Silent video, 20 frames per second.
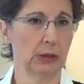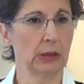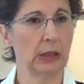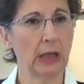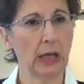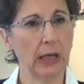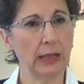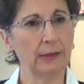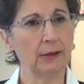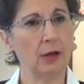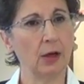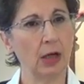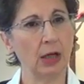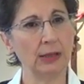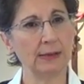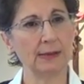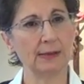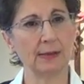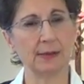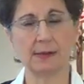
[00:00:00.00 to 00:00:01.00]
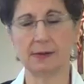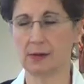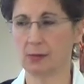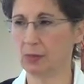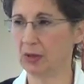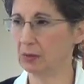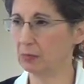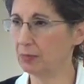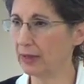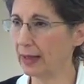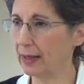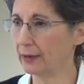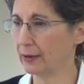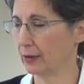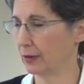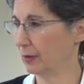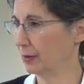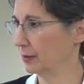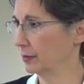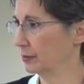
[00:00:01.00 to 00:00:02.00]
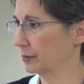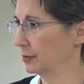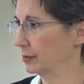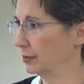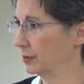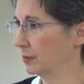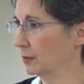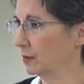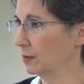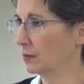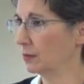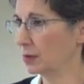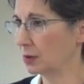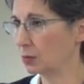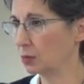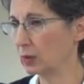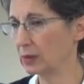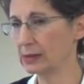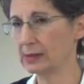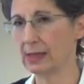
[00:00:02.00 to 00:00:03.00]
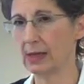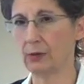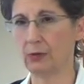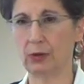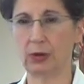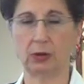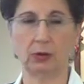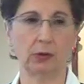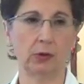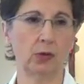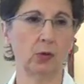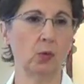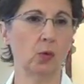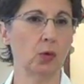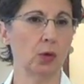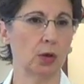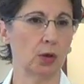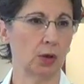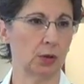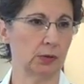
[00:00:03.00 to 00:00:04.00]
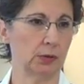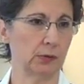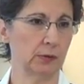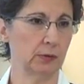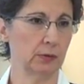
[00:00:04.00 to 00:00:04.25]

God calls us to be better than what's out there in the world.